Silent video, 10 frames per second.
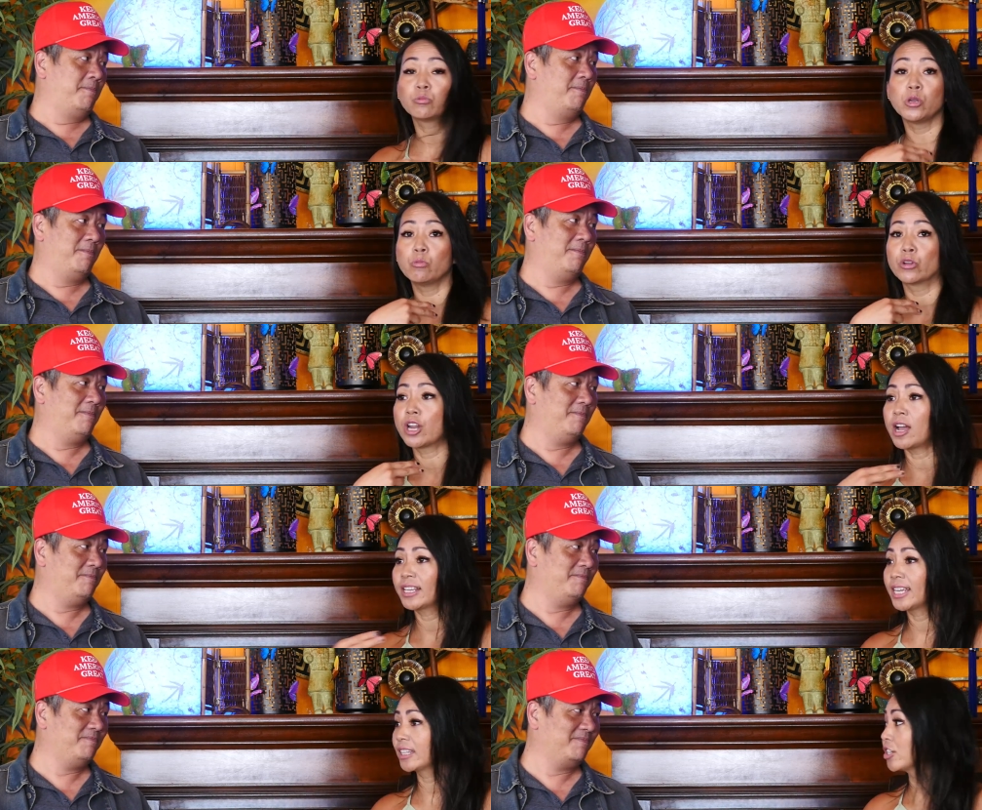Speaker 1: We would
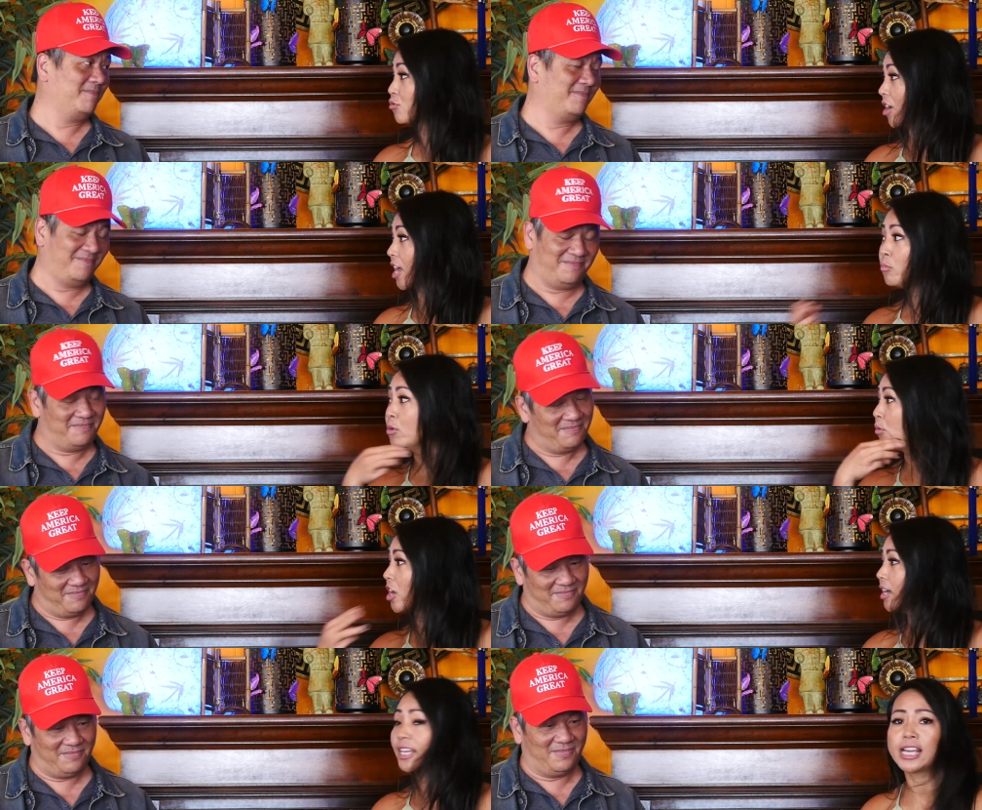not get the trade. We would
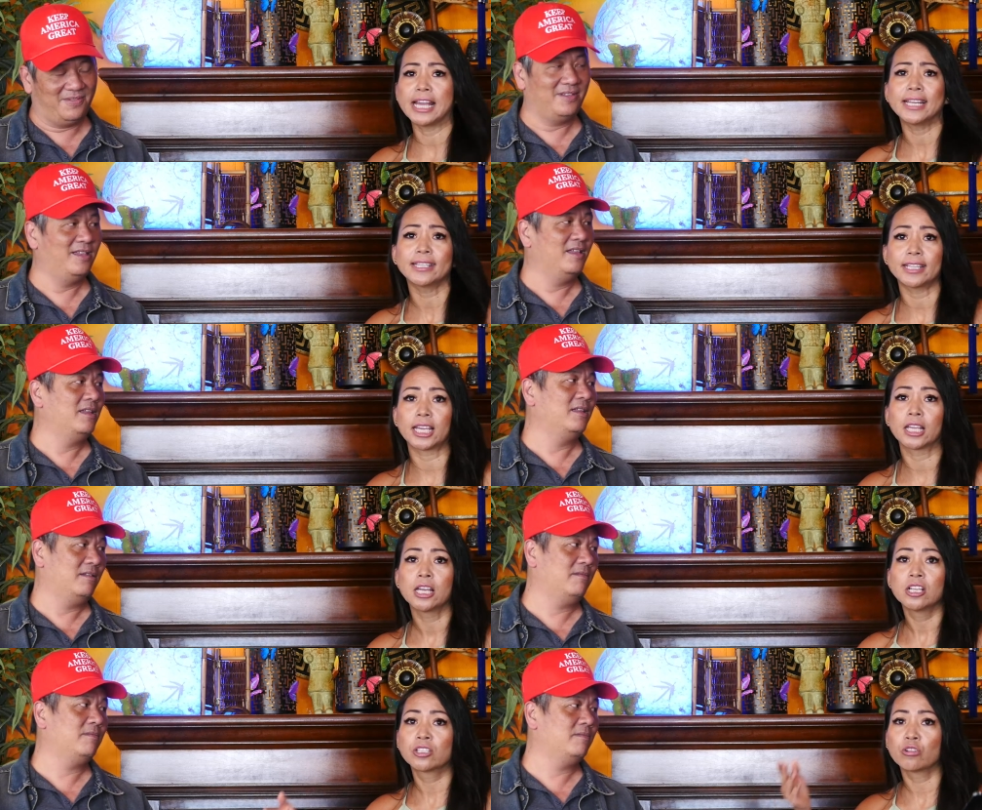not get anything.
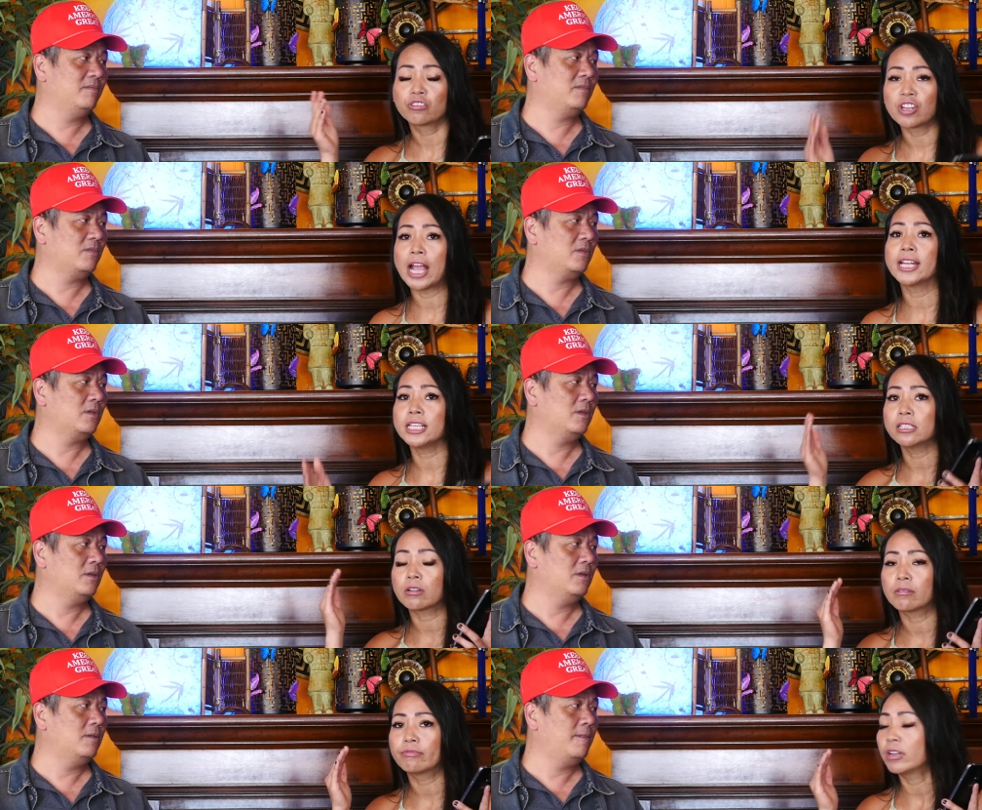So mm-hmm. Chinese
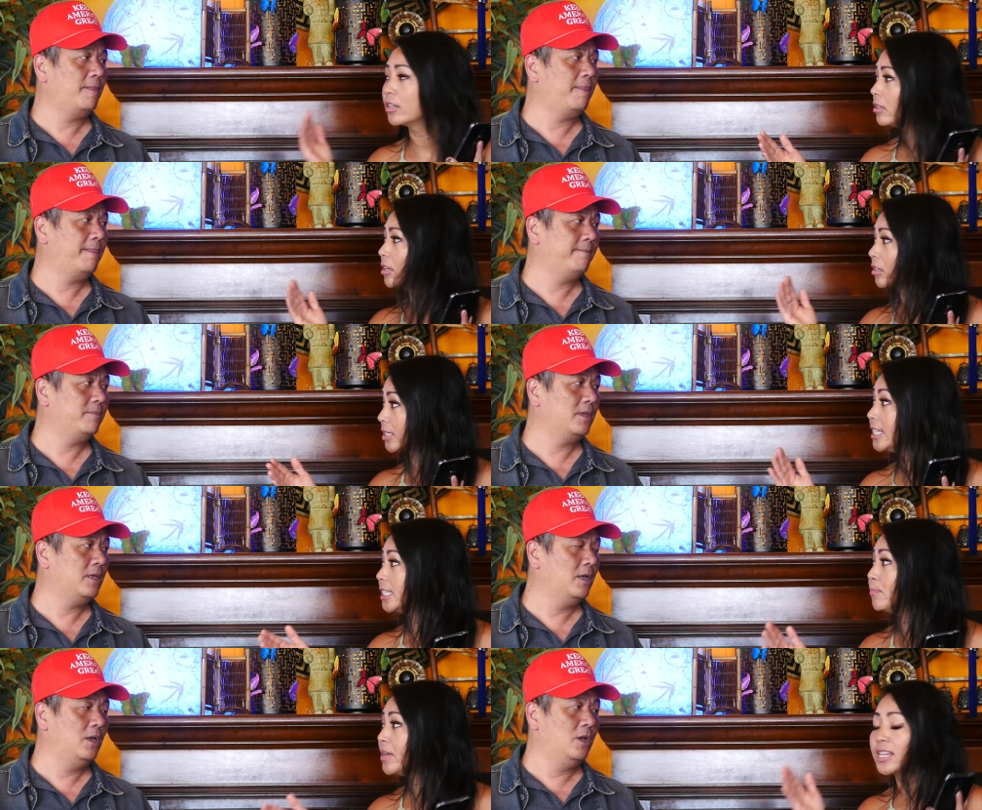are uh, the
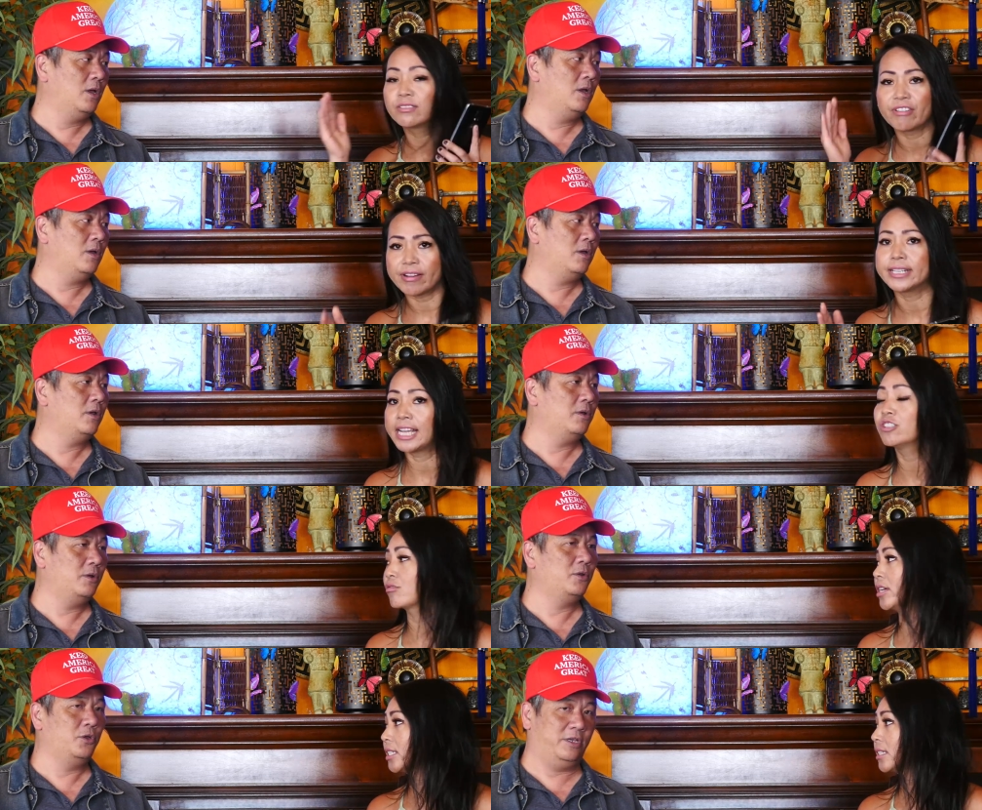CCP is very
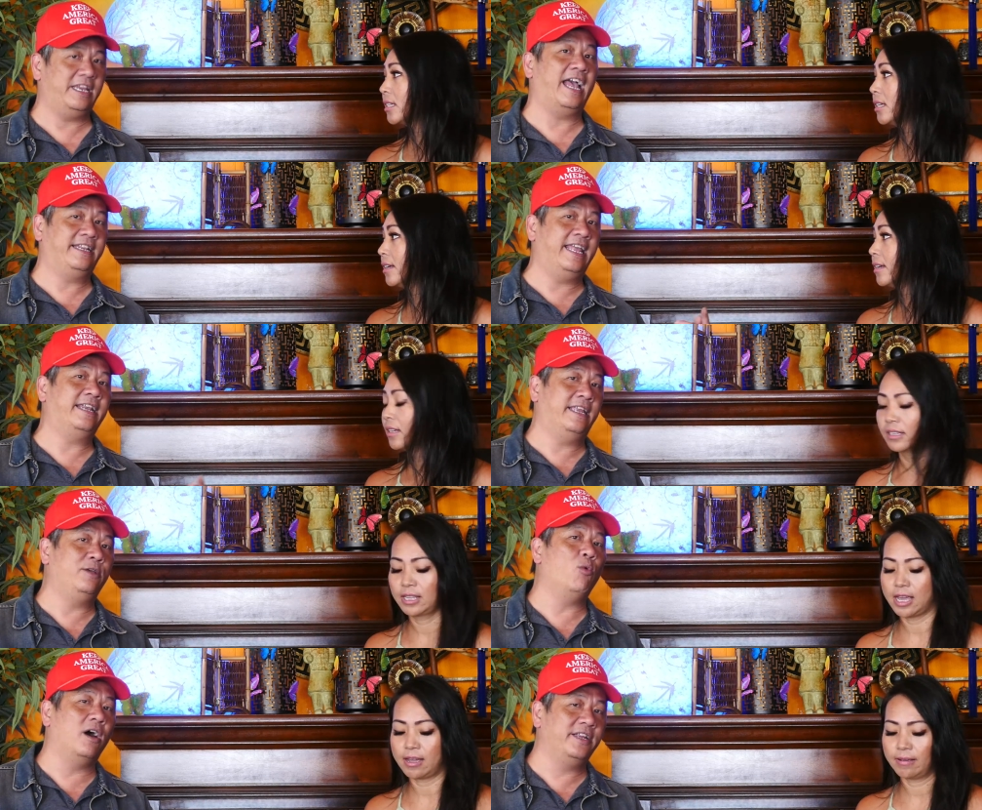dangerous.
Speaker 2: Yeah, and then he
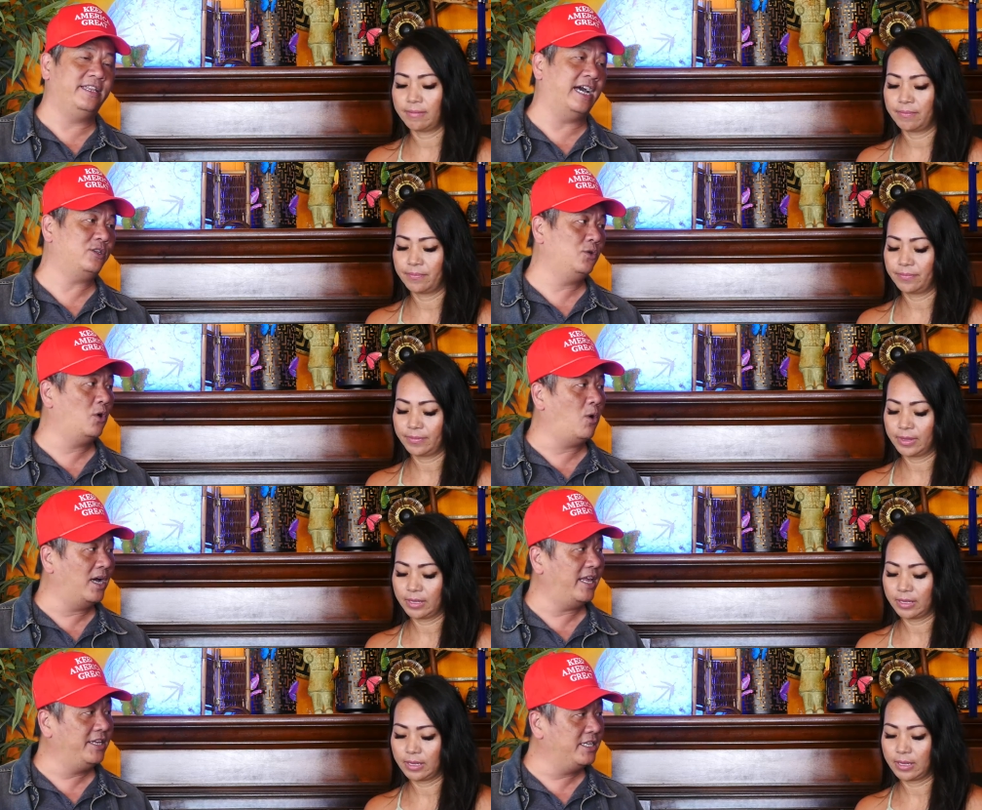yeah. won in that. You know
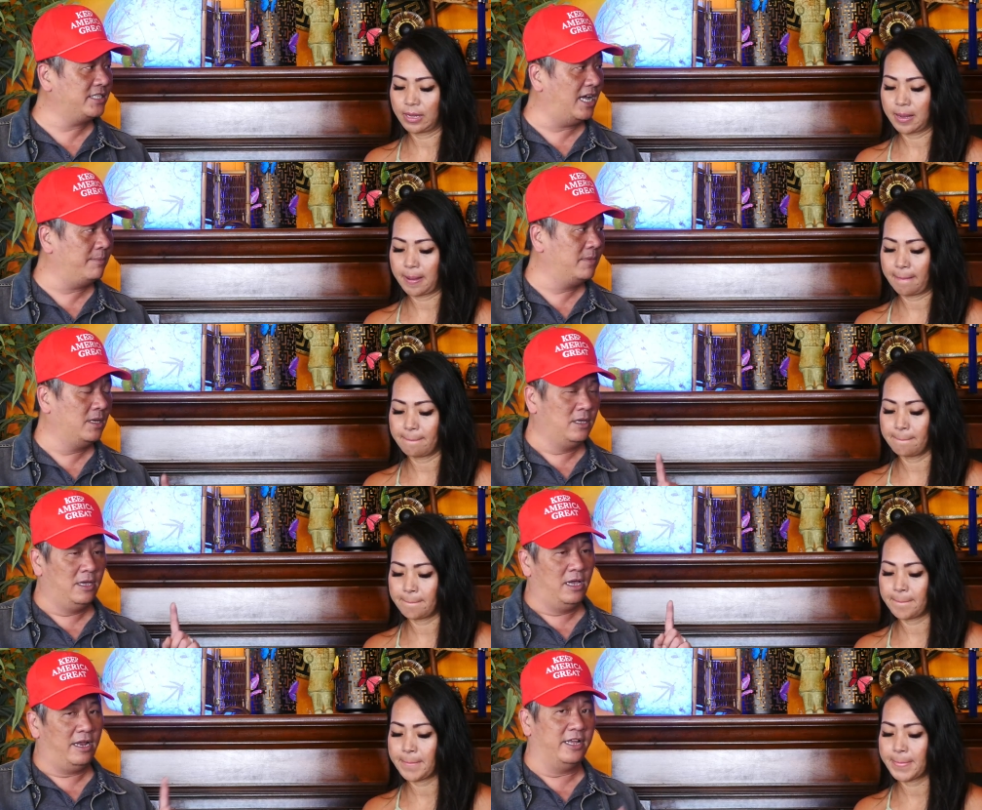what? In this time, mm-hmm. the